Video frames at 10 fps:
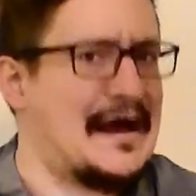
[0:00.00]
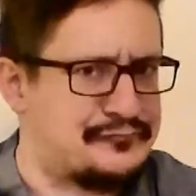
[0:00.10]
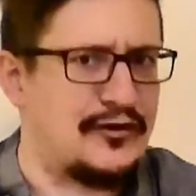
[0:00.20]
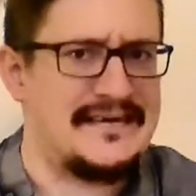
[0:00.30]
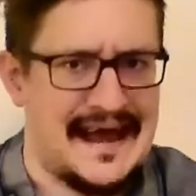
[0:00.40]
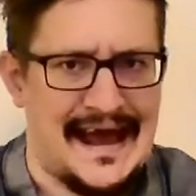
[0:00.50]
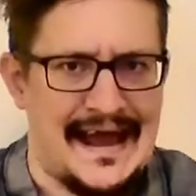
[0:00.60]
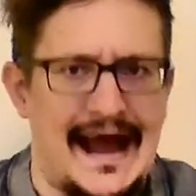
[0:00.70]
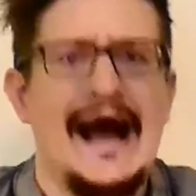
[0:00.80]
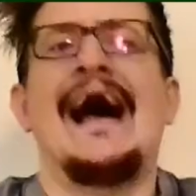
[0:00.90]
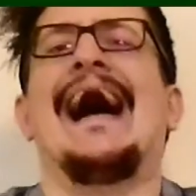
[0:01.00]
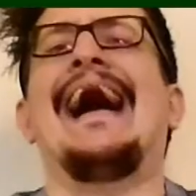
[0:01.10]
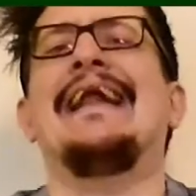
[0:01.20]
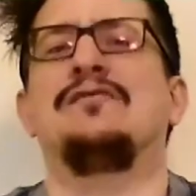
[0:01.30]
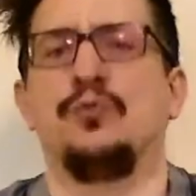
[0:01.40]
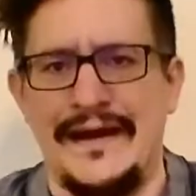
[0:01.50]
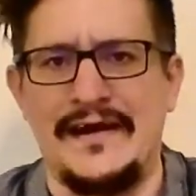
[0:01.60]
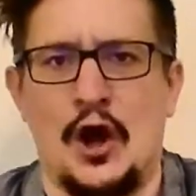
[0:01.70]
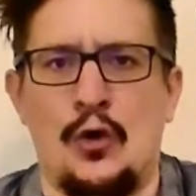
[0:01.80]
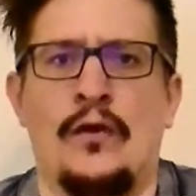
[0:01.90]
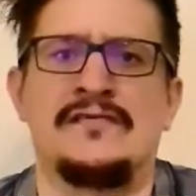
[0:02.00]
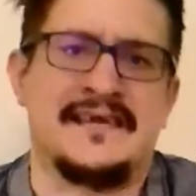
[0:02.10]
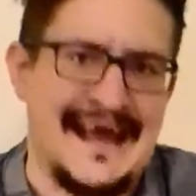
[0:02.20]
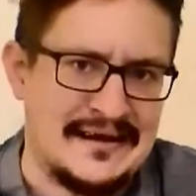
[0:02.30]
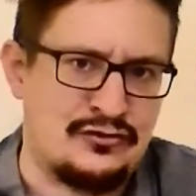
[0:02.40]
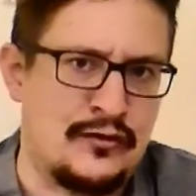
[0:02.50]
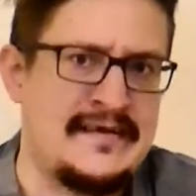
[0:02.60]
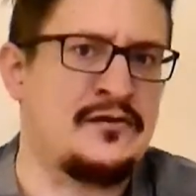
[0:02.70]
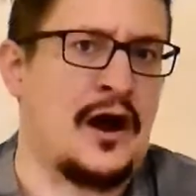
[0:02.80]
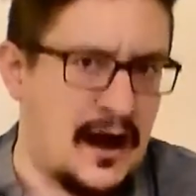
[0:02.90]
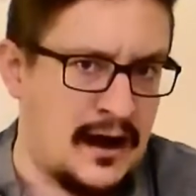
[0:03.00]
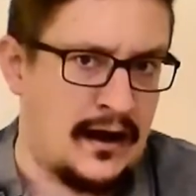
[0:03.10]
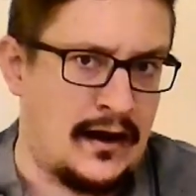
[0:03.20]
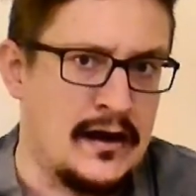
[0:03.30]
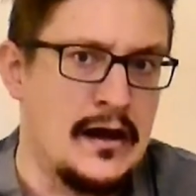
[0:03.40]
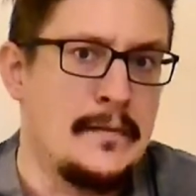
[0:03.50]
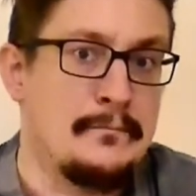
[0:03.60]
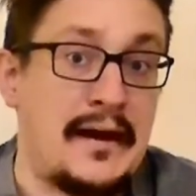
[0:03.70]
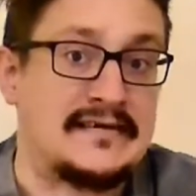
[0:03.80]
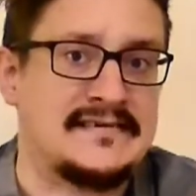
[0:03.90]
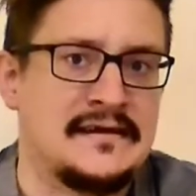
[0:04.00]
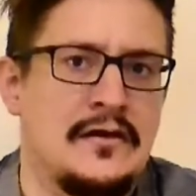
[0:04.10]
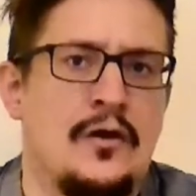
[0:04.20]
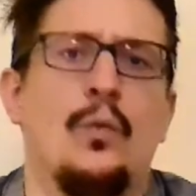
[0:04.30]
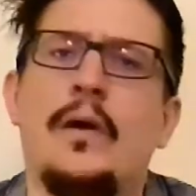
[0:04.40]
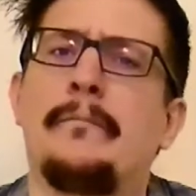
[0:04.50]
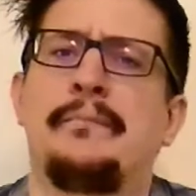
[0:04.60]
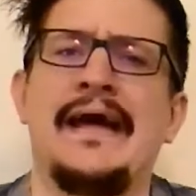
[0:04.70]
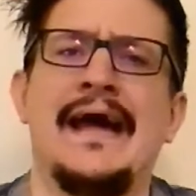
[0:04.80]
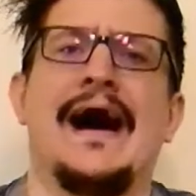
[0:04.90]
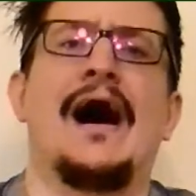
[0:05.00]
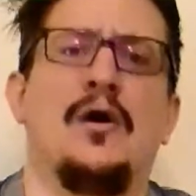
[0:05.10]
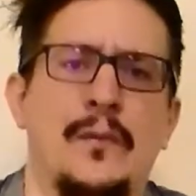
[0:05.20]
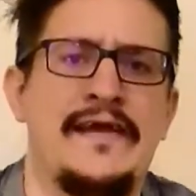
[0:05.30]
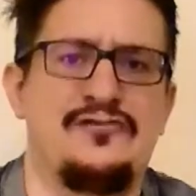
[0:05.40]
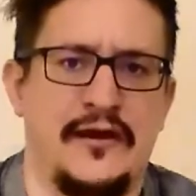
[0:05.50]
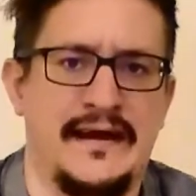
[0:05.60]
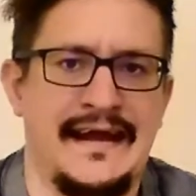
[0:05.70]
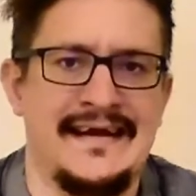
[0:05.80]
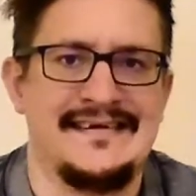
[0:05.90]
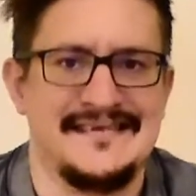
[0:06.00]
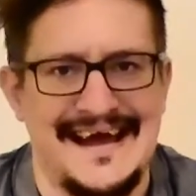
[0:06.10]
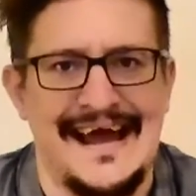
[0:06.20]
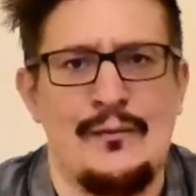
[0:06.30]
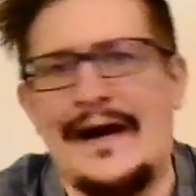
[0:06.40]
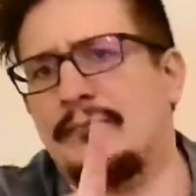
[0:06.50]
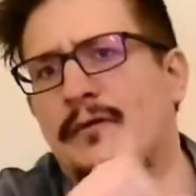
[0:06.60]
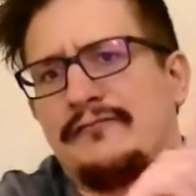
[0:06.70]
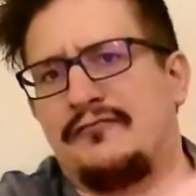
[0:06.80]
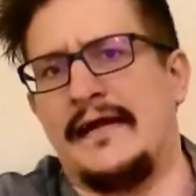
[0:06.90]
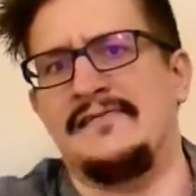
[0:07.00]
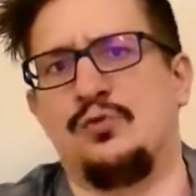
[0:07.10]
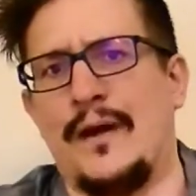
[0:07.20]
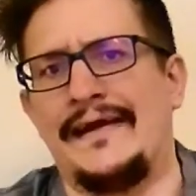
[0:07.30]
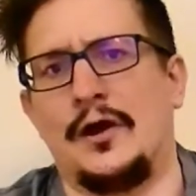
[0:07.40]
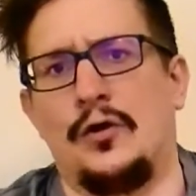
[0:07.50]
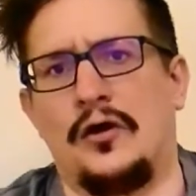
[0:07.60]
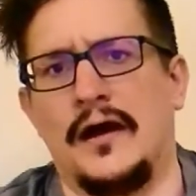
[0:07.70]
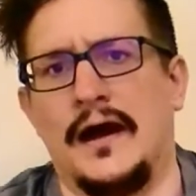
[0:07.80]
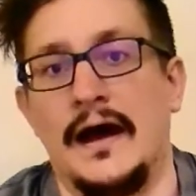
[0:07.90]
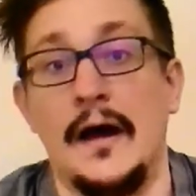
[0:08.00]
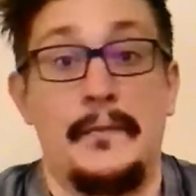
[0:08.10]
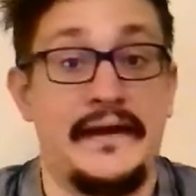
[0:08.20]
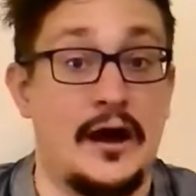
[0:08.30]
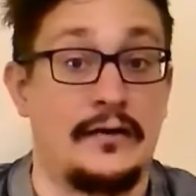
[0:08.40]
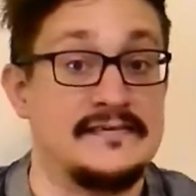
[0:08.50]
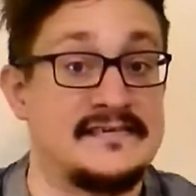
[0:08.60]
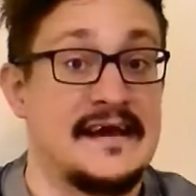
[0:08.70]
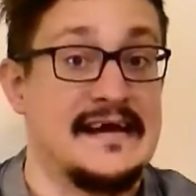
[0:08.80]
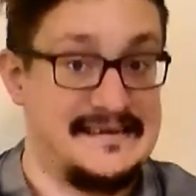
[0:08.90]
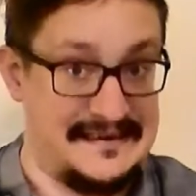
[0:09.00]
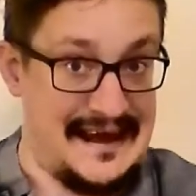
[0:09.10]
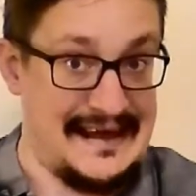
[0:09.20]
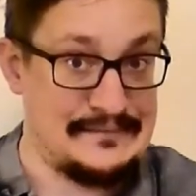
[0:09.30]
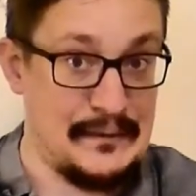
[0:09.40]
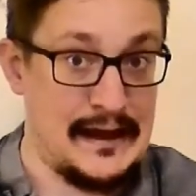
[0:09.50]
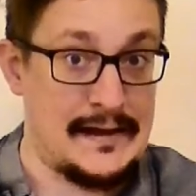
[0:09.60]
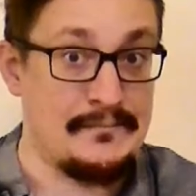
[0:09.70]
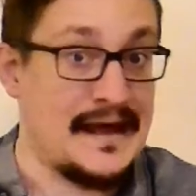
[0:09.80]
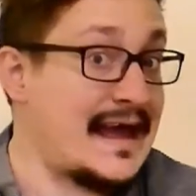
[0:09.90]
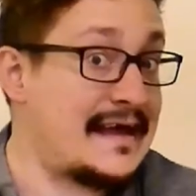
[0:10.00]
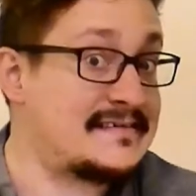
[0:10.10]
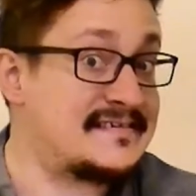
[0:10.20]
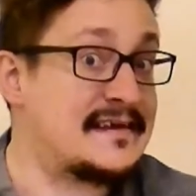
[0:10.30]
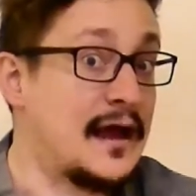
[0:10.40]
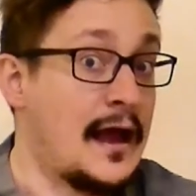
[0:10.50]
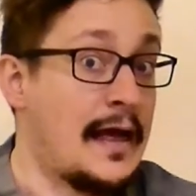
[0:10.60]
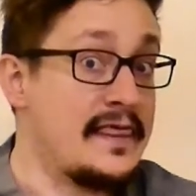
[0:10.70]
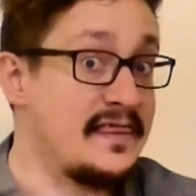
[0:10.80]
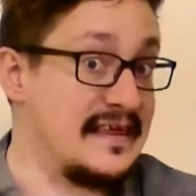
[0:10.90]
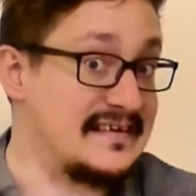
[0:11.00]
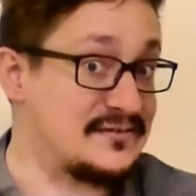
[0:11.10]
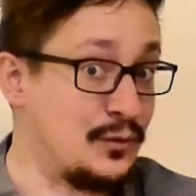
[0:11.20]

every day, and we know what the categories are. But what beer are we drinking today? Well, my friends, wait no longer, because today's beer is this